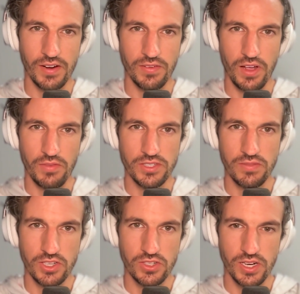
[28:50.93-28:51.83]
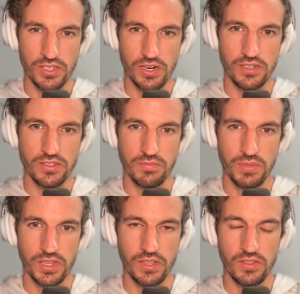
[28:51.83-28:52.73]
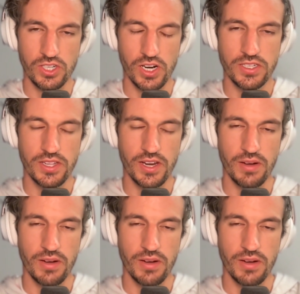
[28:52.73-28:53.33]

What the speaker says: obviously VictoryXR has been leading the charge there.